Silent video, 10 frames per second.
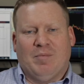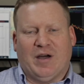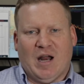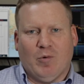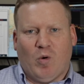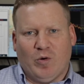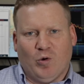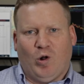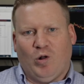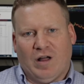but number one
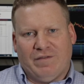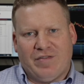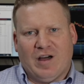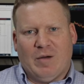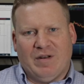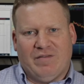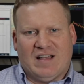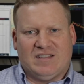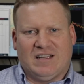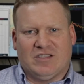rule of thumb in
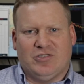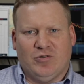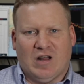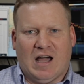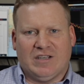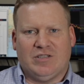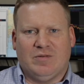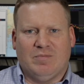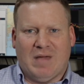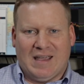investing is do not
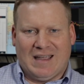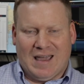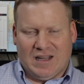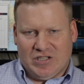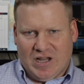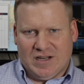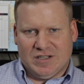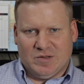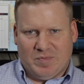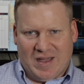make any
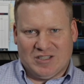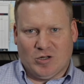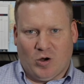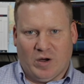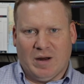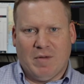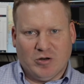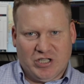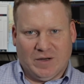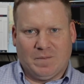changes based on
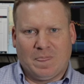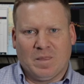emotion.